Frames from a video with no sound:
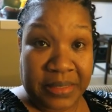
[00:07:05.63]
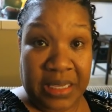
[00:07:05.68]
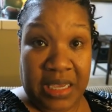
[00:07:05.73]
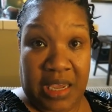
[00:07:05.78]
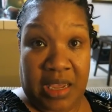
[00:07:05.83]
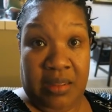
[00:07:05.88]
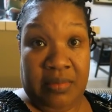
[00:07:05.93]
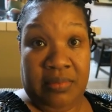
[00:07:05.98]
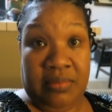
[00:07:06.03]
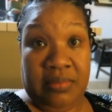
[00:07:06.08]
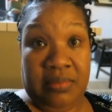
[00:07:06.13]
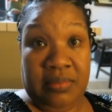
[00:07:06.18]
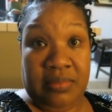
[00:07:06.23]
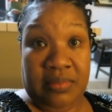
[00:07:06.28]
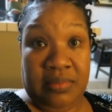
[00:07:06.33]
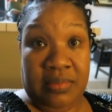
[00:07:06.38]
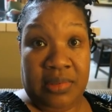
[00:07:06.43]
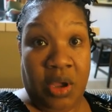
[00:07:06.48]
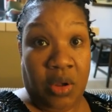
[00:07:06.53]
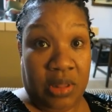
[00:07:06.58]
Okay,
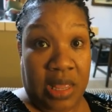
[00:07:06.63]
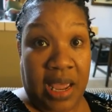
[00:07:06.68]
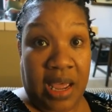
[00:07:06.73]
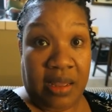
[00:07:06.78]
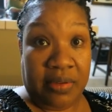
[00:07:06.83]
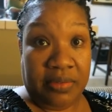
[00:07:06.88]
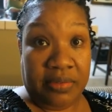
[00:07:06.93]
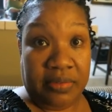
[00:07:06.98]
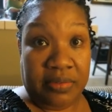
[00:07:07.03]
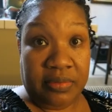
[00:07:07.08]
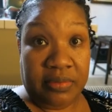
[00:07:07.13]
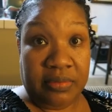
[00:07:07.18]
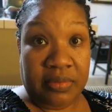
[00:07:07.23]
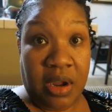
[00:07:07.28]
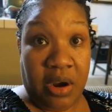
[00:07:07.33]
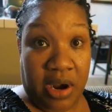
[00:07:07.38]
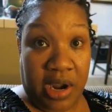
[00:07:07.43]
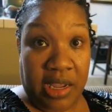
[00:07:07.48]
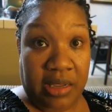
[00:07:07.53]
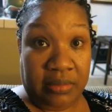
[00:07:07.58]
don't laugh,
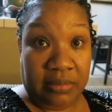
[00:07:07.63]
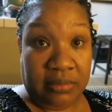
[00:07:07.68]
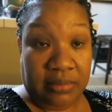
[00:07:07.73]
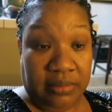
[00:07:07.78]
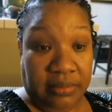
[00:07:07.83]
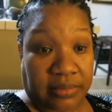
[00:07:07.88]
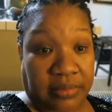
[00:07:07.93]
all right?